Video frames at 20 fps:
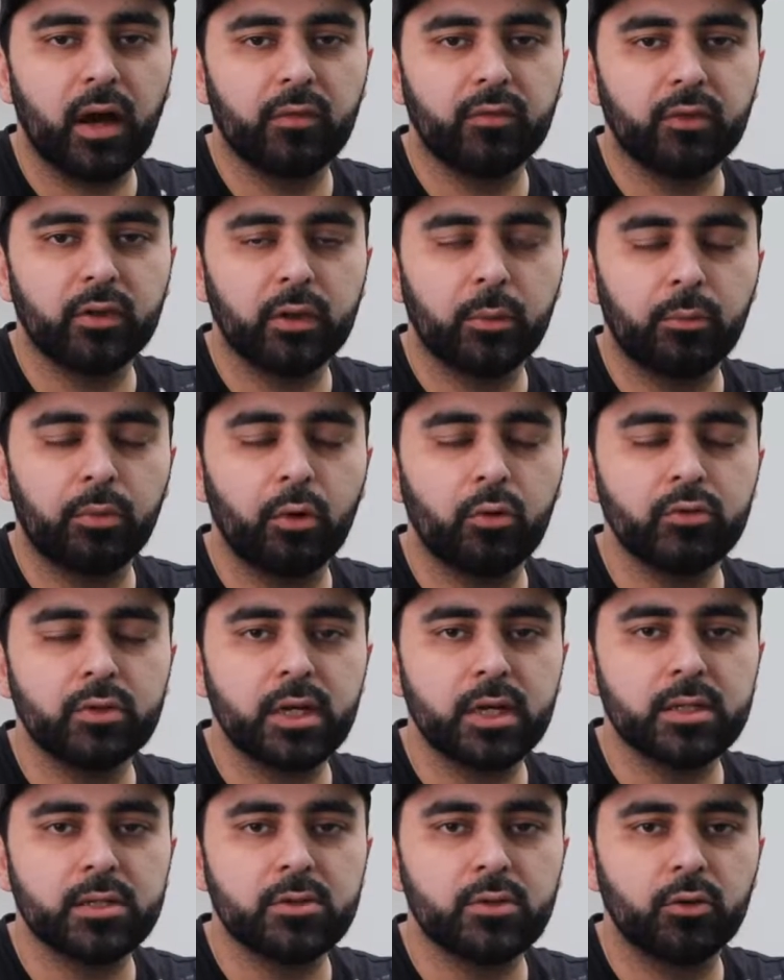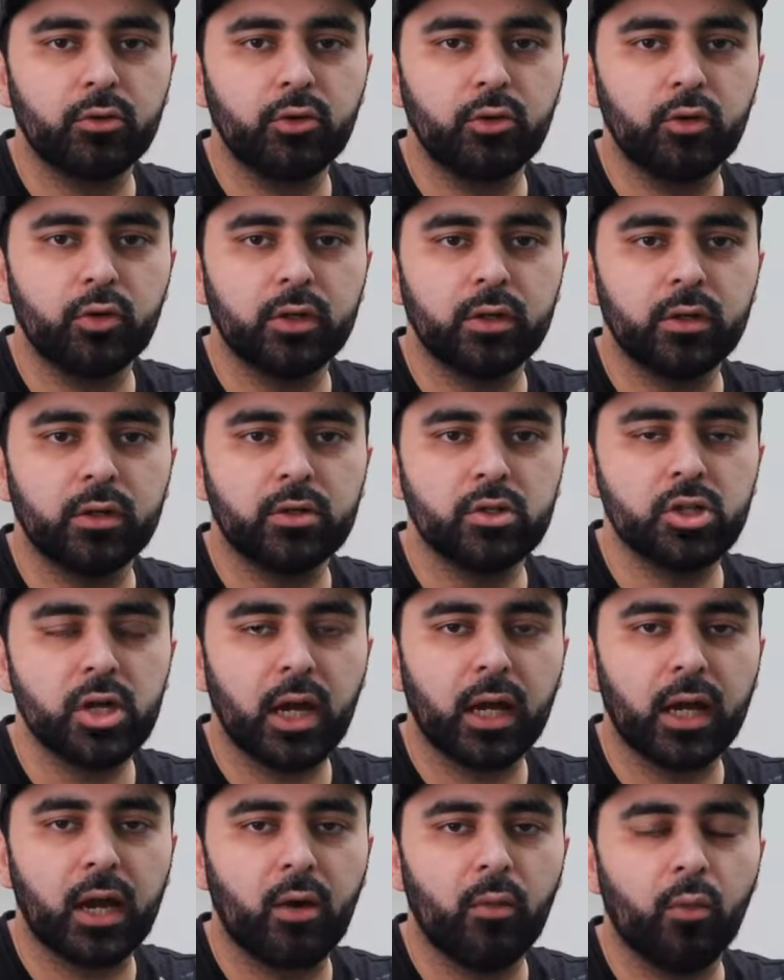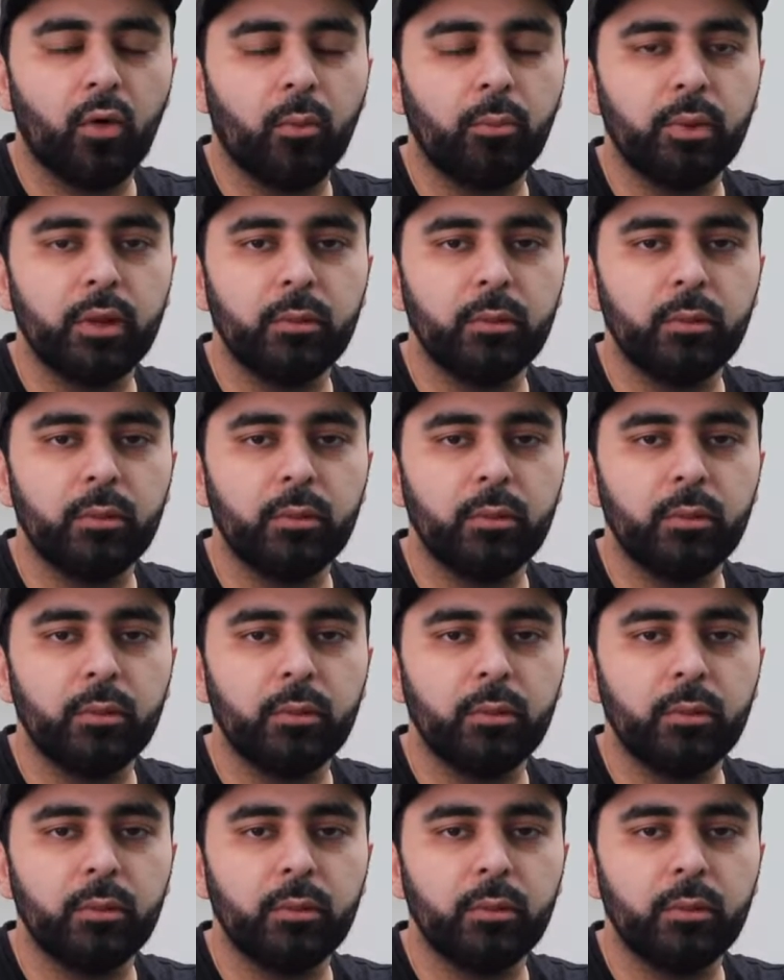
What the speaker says: the protest, so you can check out what